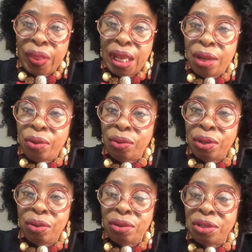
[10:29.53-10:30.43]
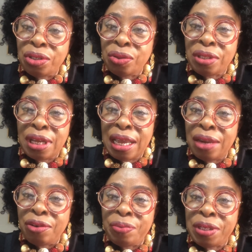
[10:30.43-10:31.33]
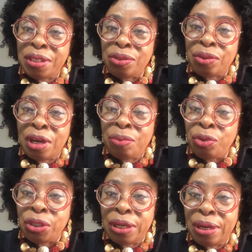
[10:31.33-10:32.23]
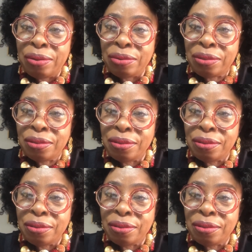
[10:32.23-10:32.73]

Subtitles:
You know, the Lord is not the kind of person you can push around.